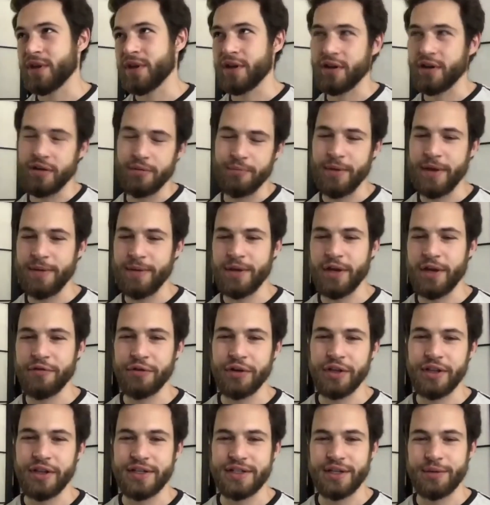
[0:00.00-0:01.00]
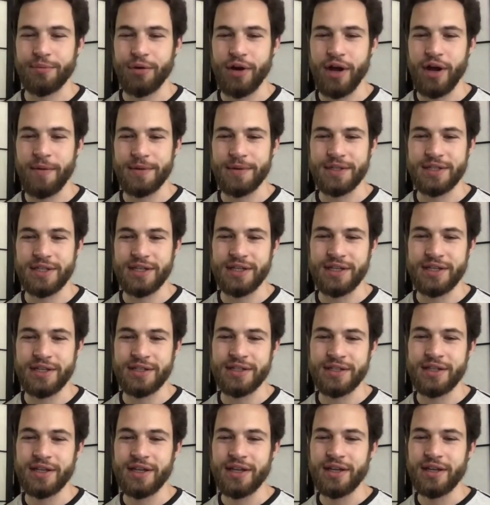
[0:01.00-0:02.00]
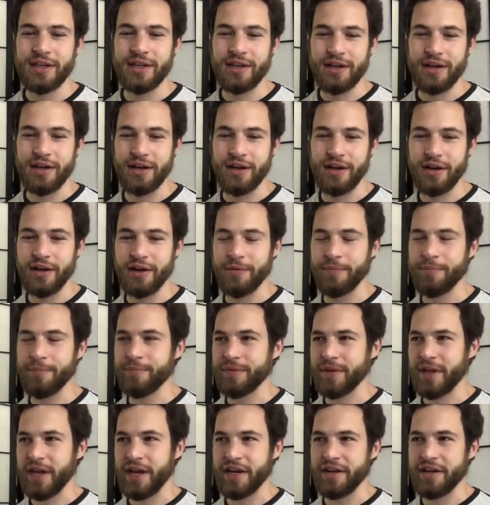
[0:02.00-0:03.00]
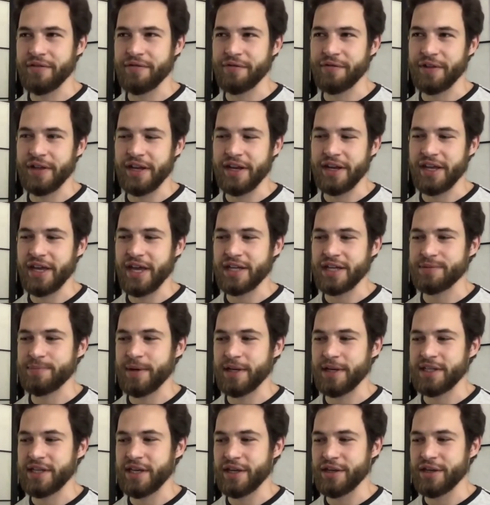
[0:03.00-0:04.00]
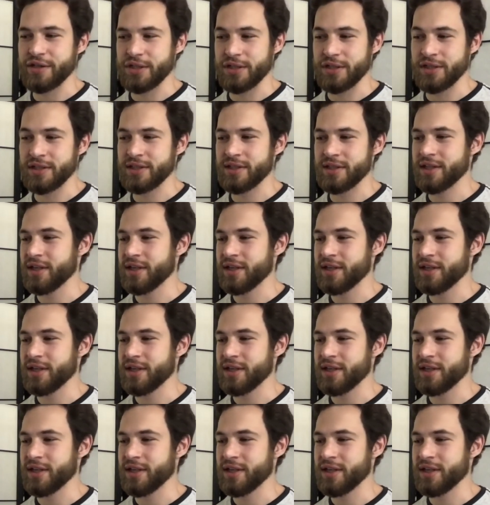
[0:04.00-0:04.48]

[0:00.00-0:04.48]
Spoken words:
maybe unrealistic promises and inflating expectations.